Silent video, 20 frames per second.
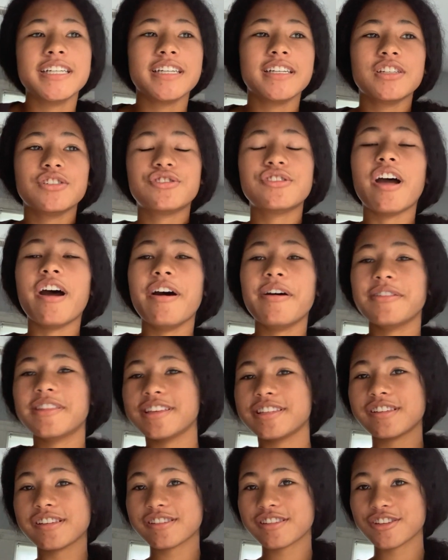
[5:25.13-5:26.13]
So this
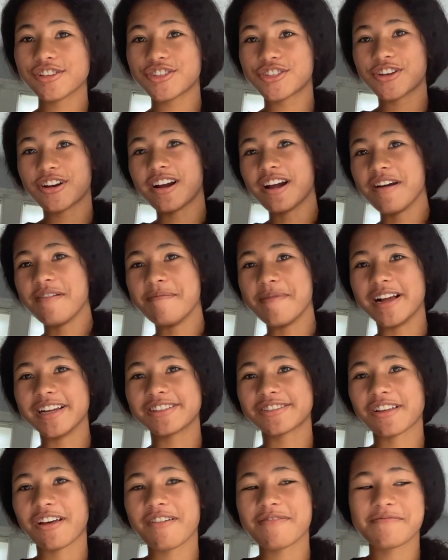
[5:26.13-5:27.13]
is the start of my
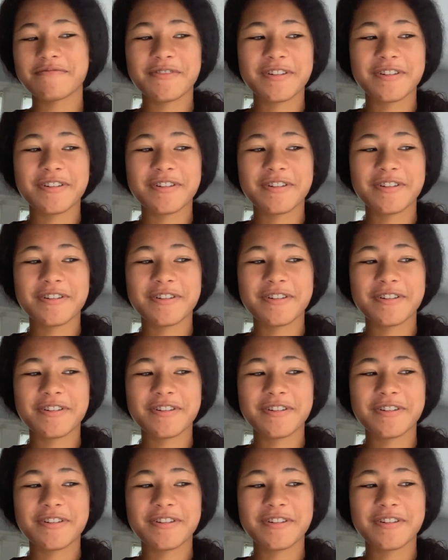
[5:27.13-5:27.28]
sophomore